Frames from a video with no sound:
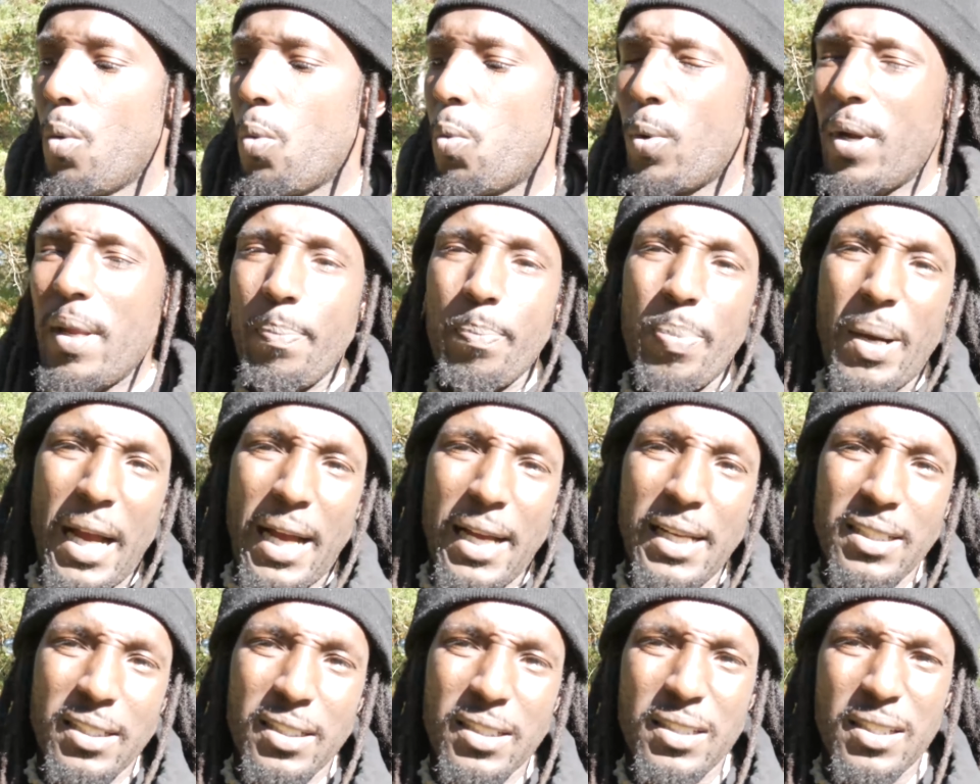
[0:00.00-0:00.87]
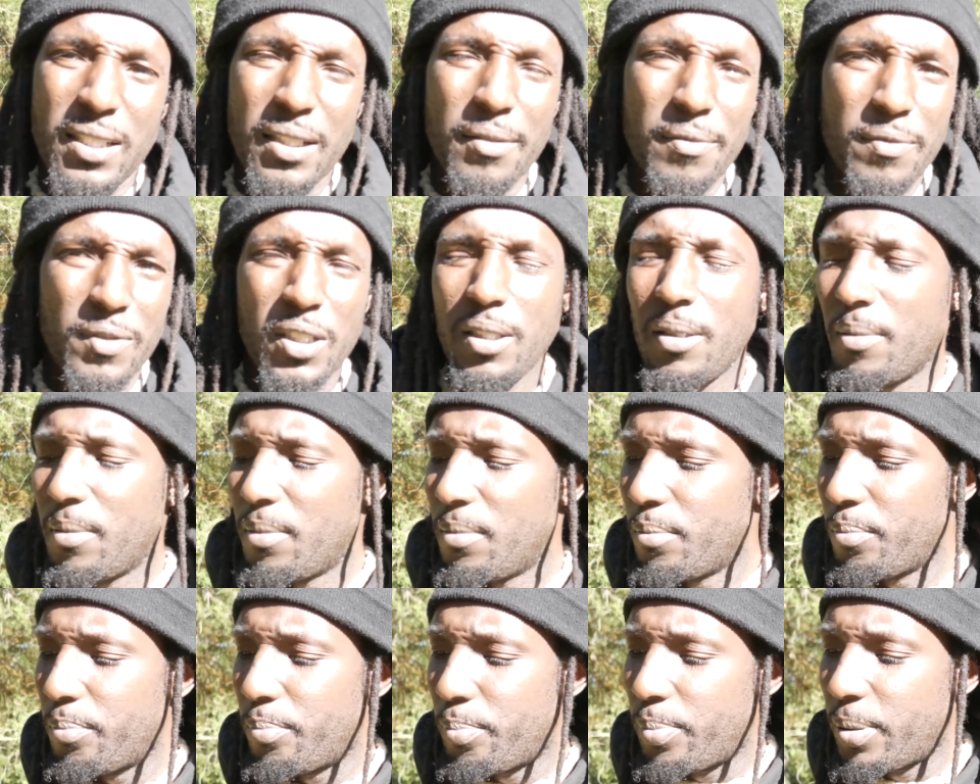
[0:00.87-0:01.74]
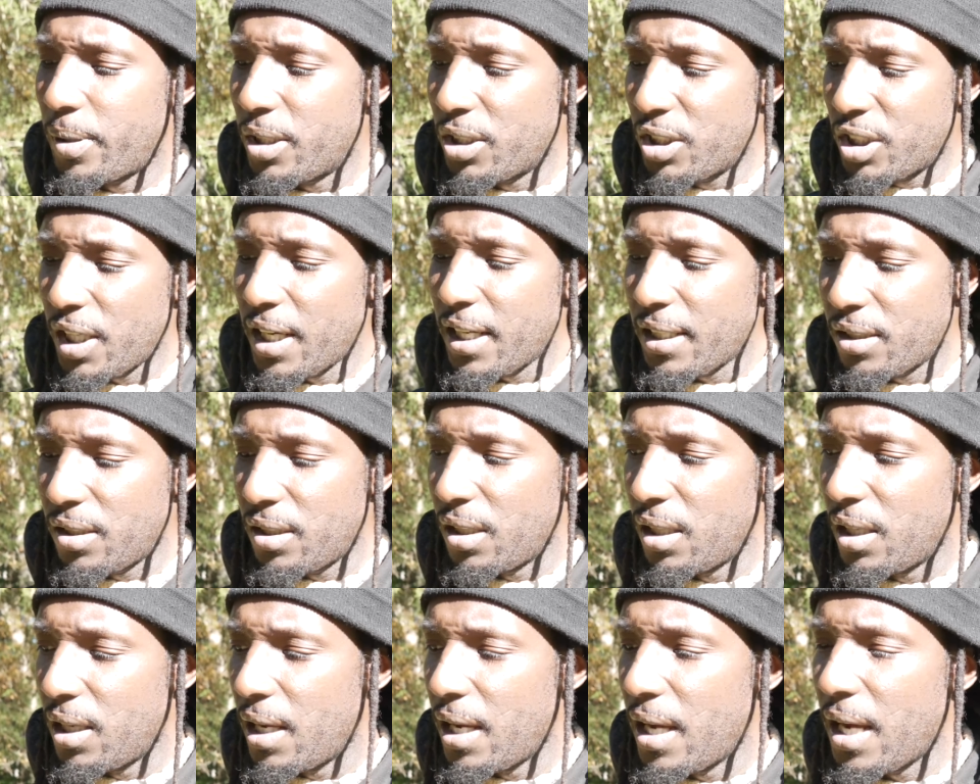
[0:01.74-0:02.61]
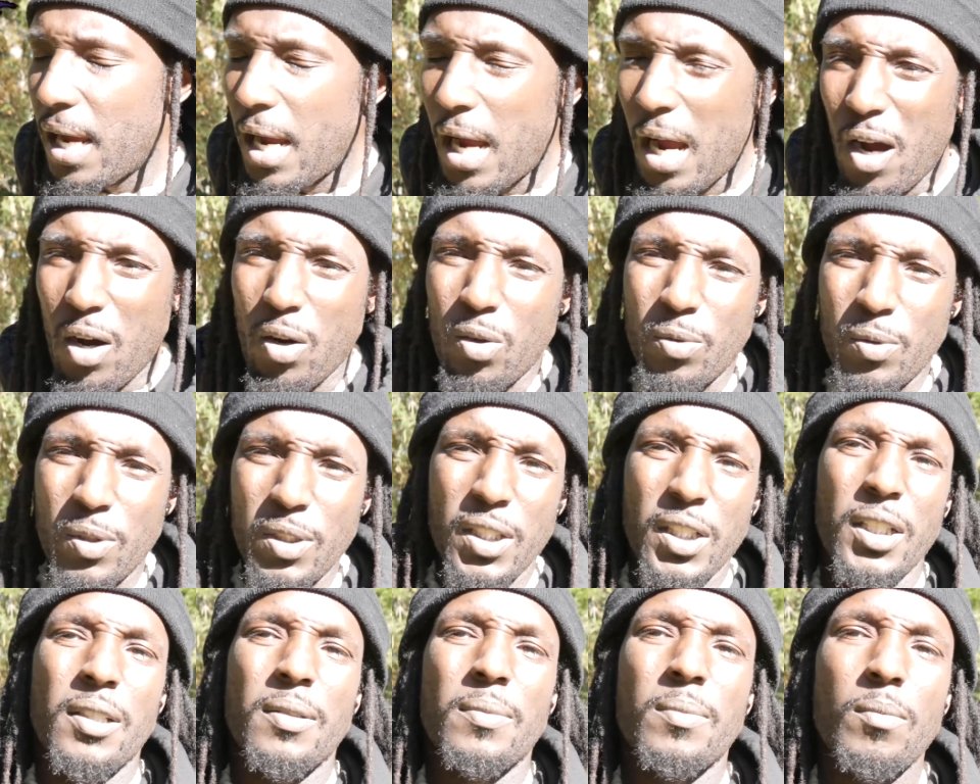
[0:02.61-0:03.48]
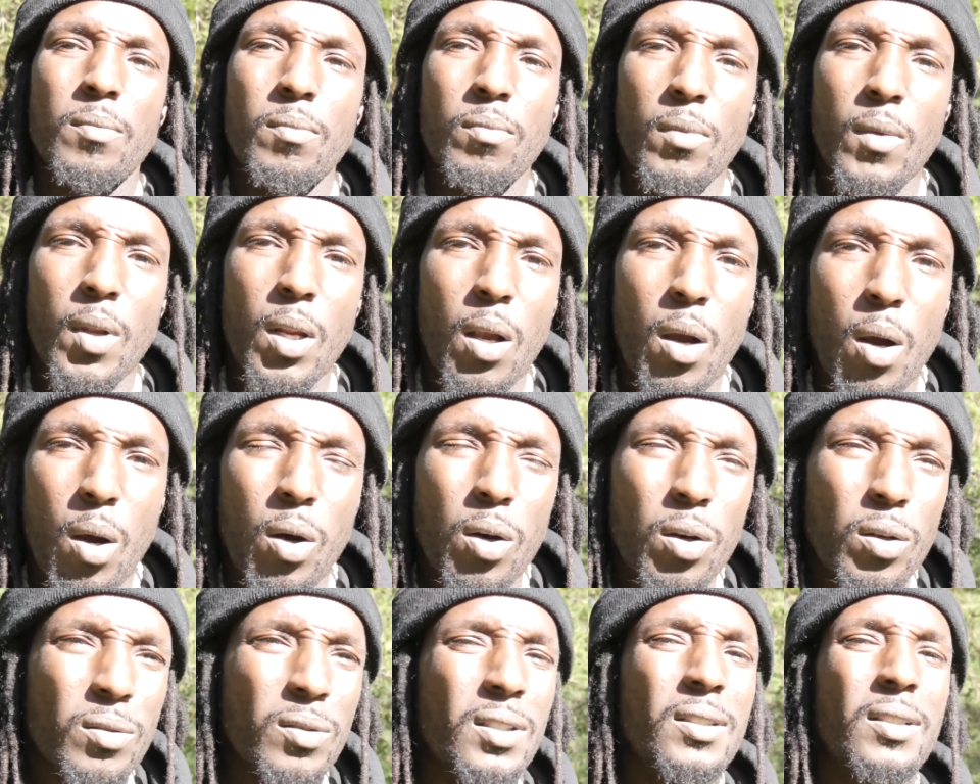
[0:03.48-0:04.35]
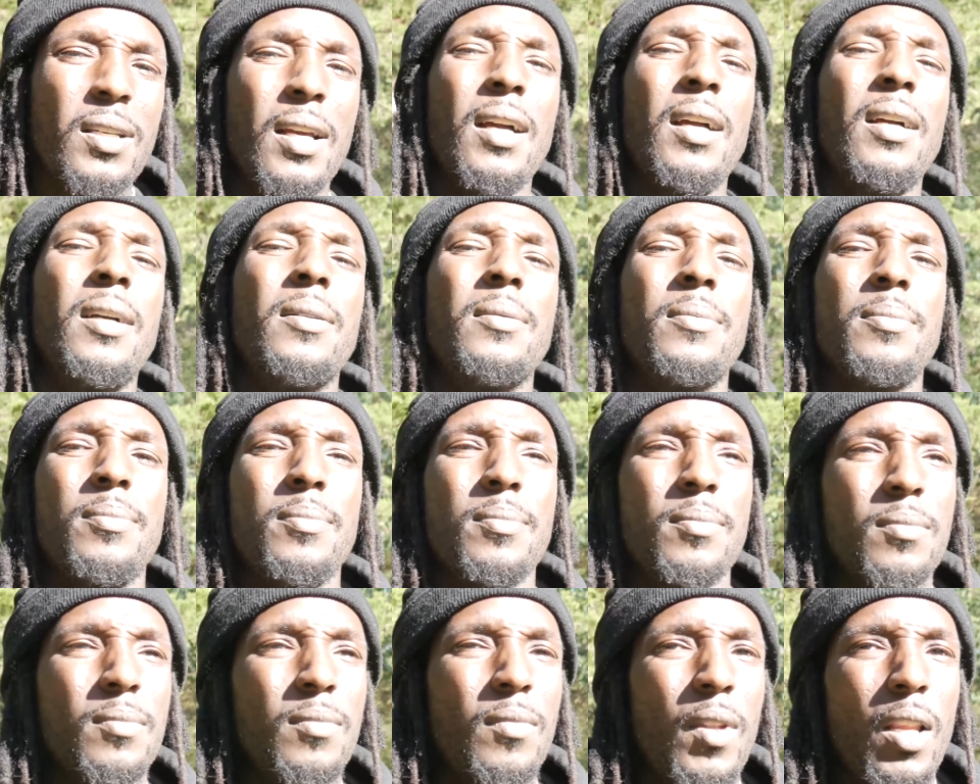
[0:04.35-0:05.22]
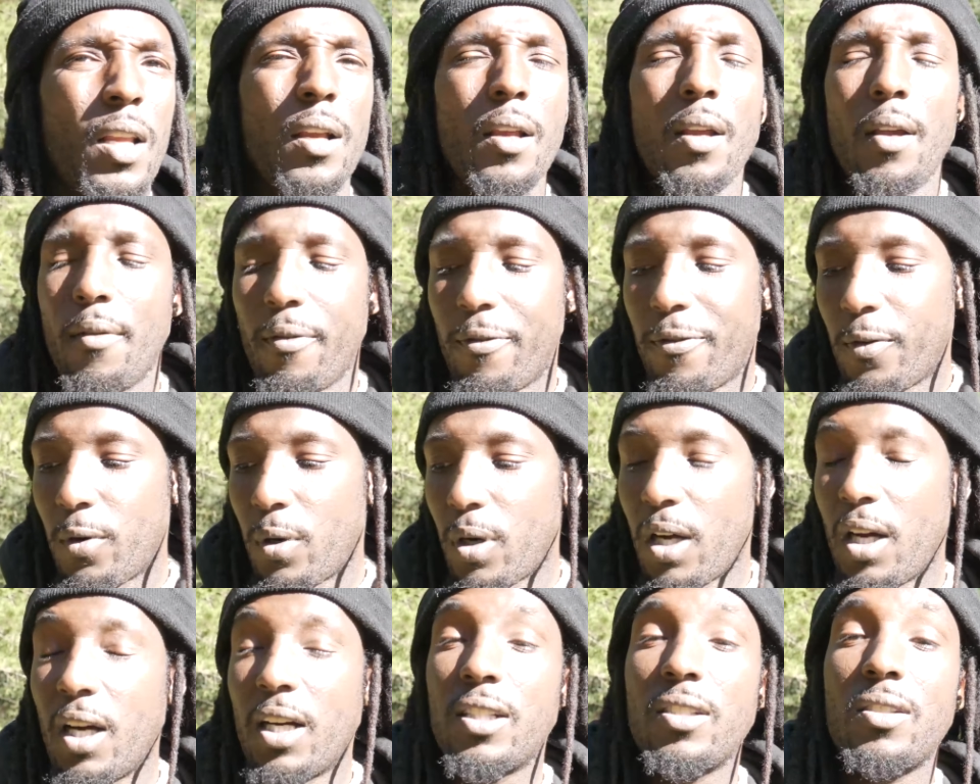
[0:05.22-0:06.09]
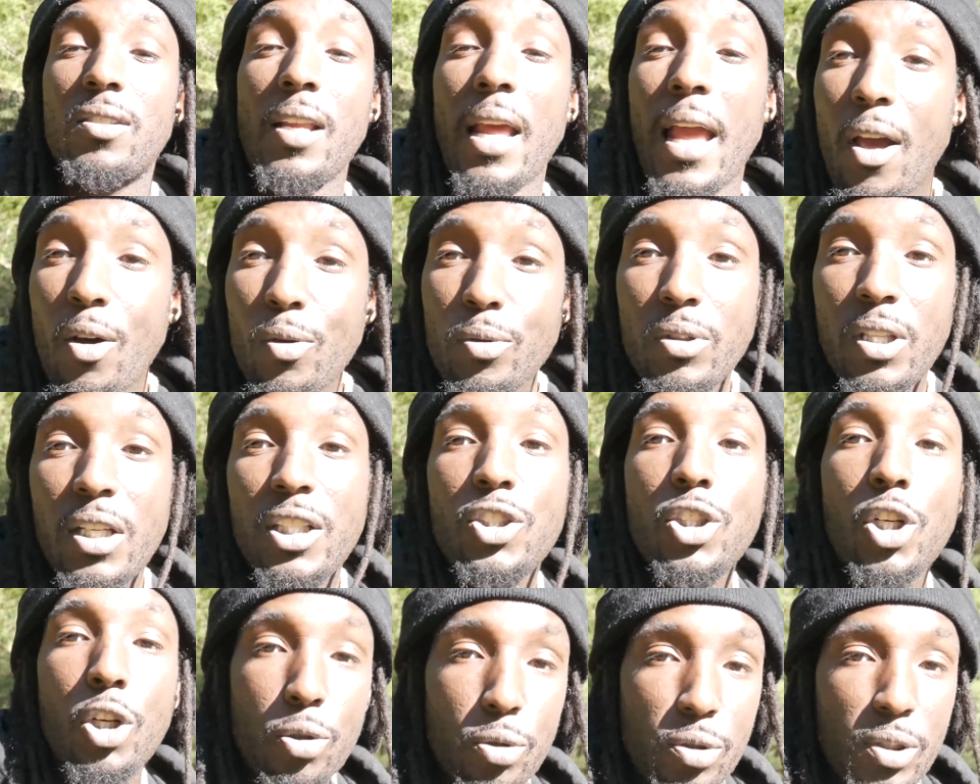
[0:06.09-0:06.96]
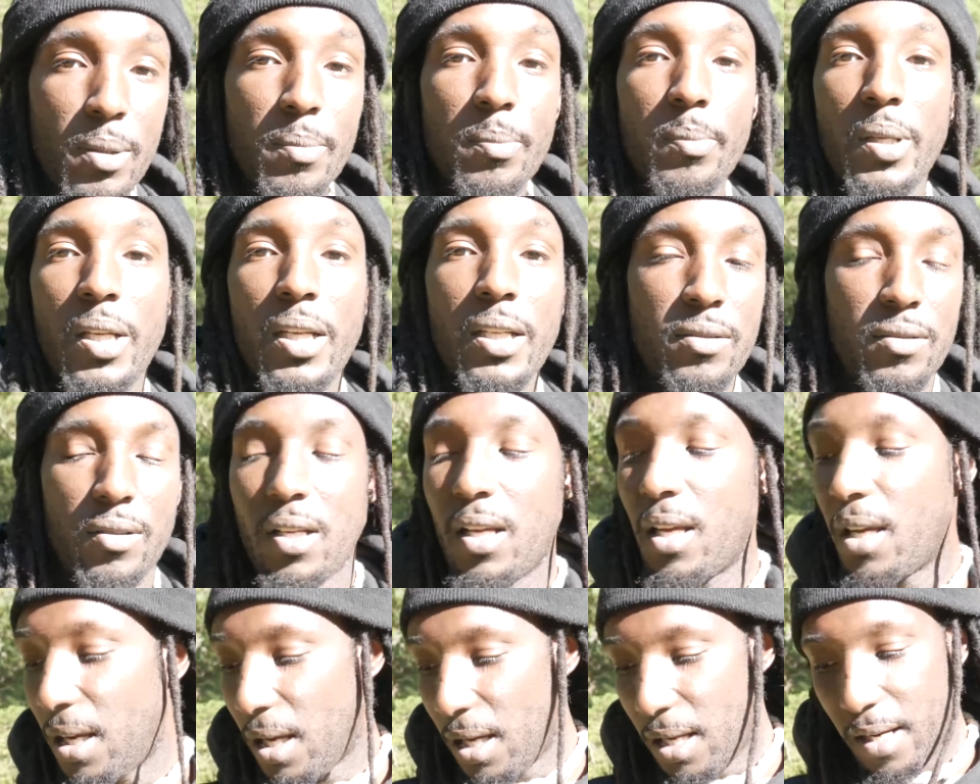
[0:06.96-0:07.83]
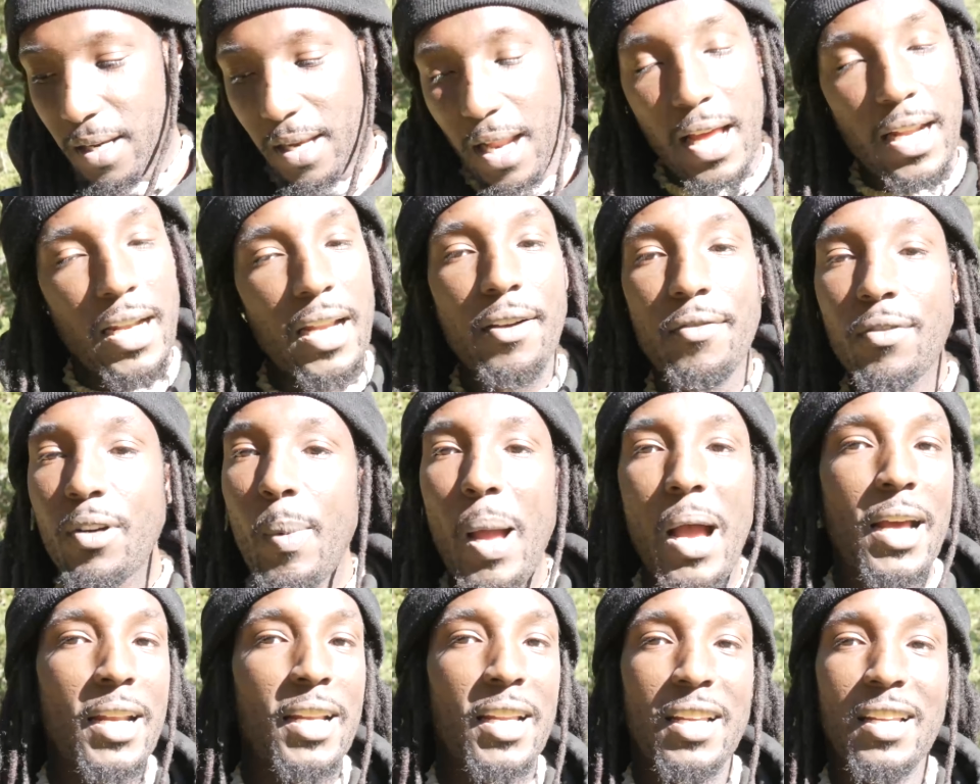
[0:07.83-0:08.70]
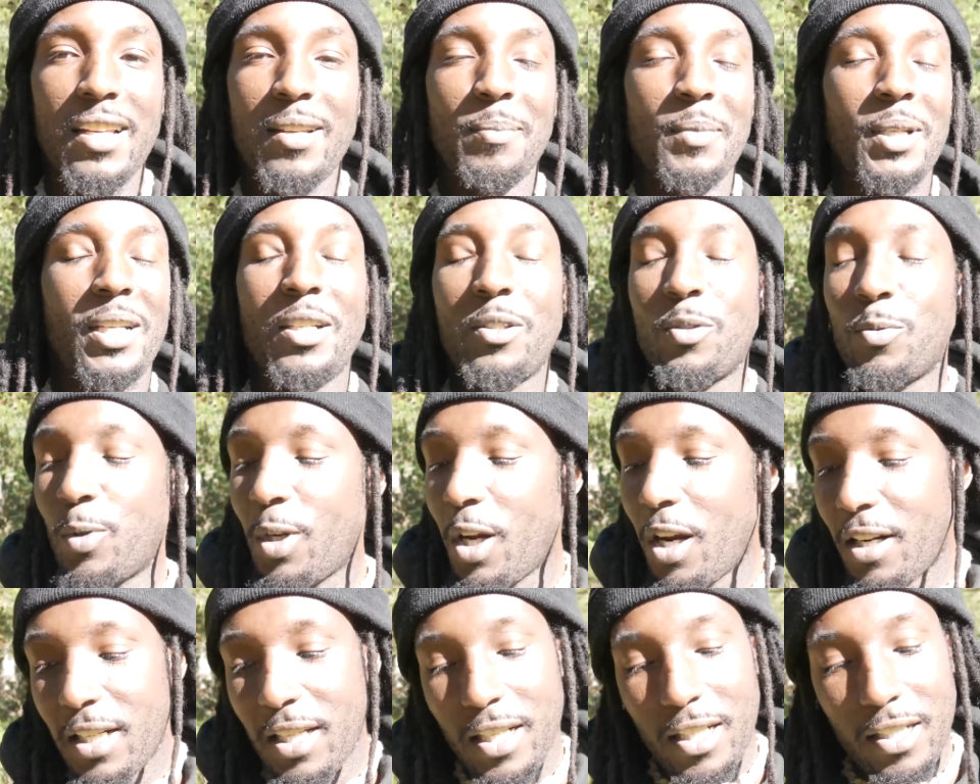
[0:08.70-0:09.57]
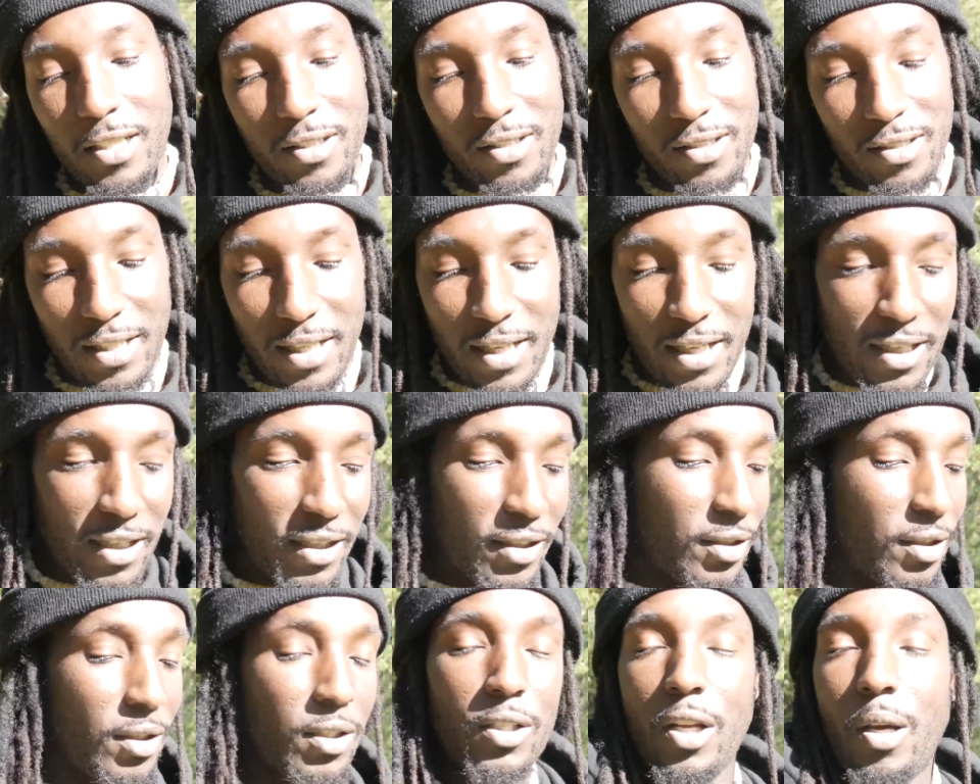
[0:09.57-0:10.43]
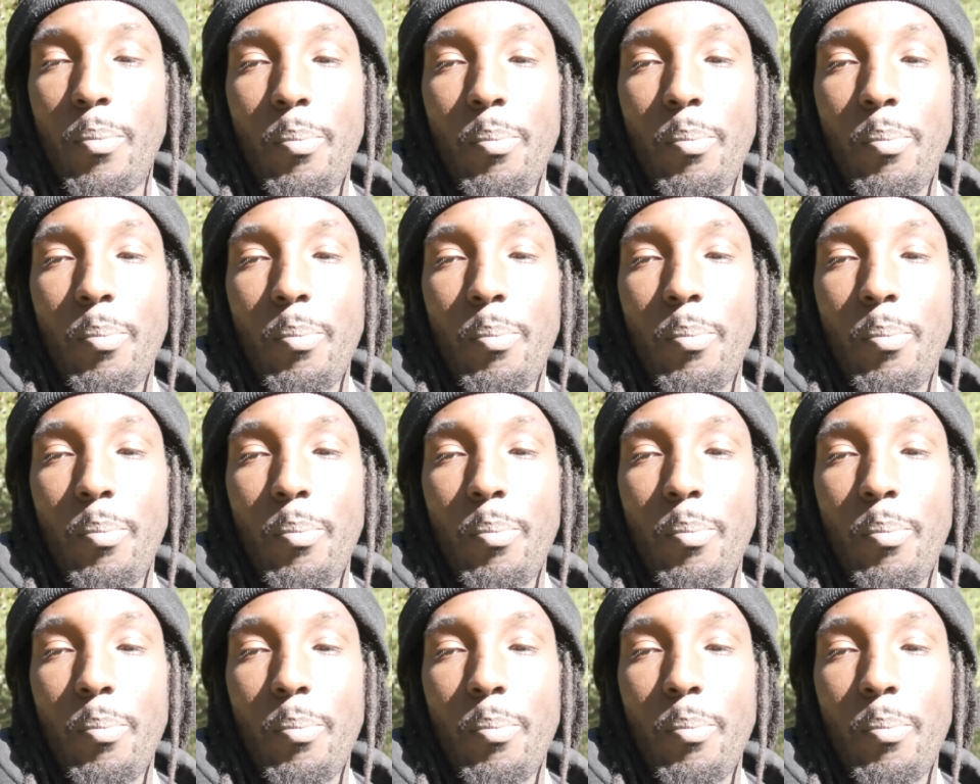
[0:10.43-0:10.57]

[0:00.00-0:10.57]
we positively project outwardly all the time for us healthy chosen beings. Not everybody, because we already understand the